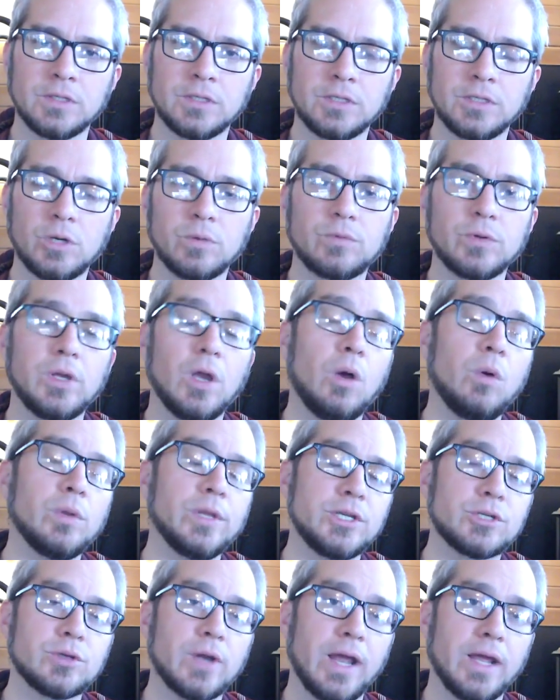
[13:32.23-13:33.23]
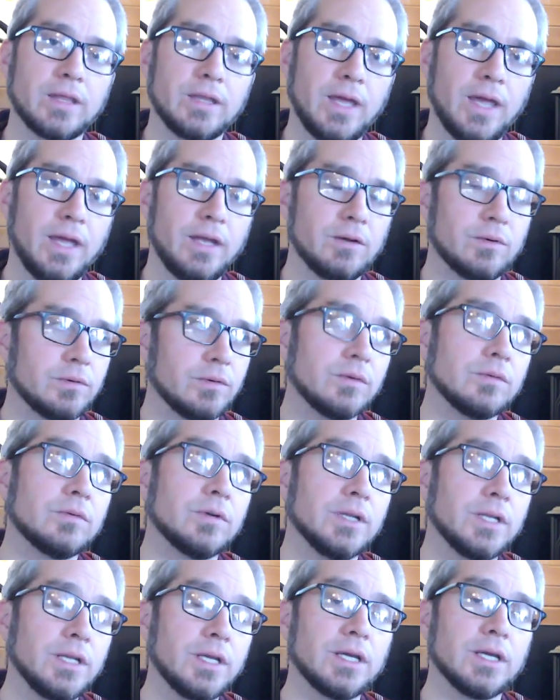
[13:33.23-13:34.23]
If we only track that, we're
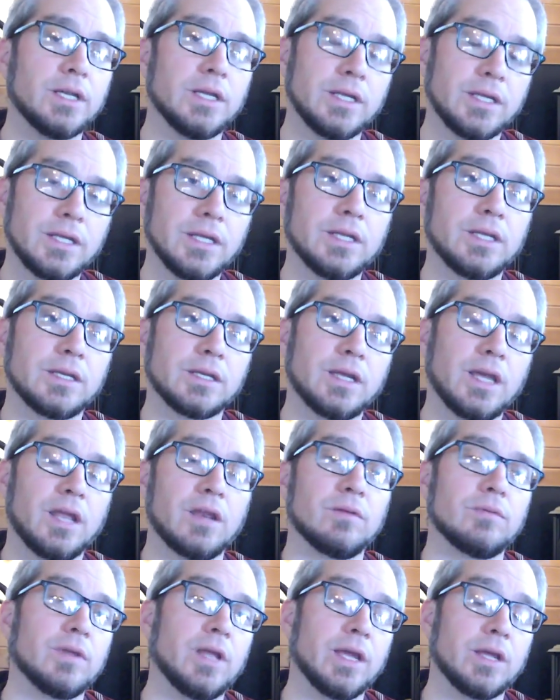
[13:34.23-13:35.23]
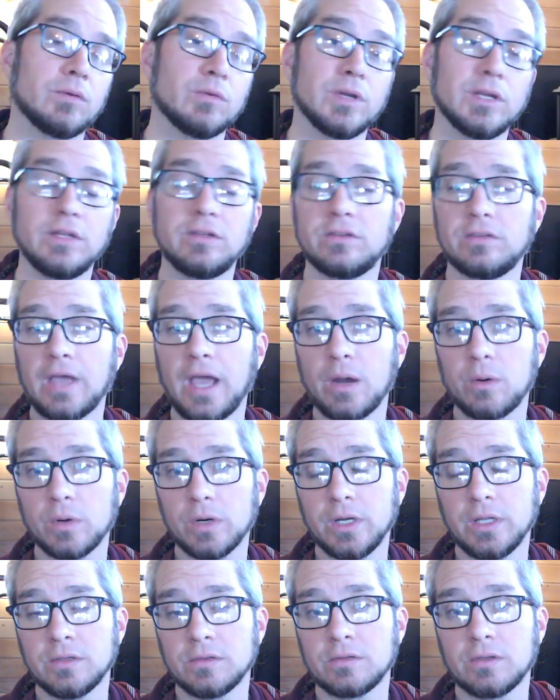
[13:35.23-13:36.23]
really going to get kind of like really sour
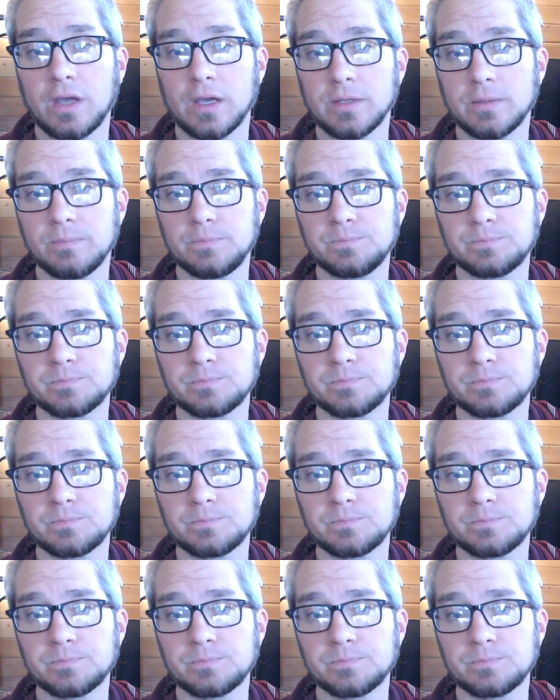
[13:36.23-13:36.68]
inside.